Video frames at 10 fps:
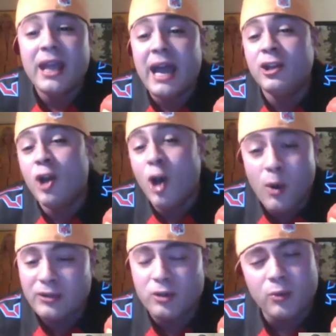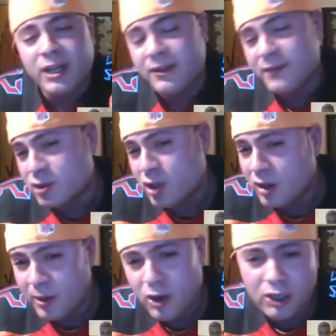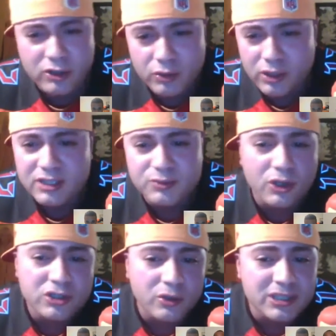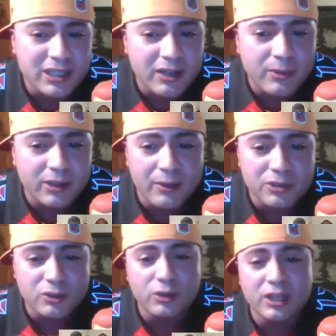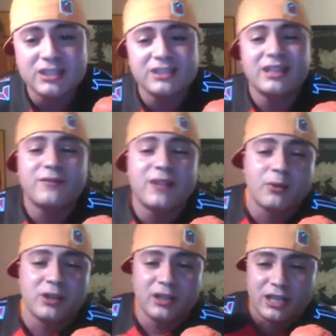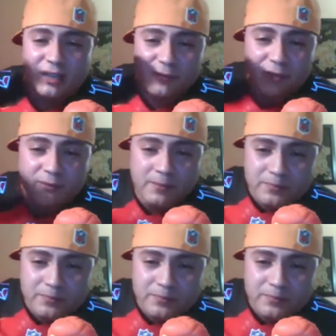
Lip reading: I know. So we're not even gonna talk about Call of Duty because we're all so excited about that one. So let's just give that one a given,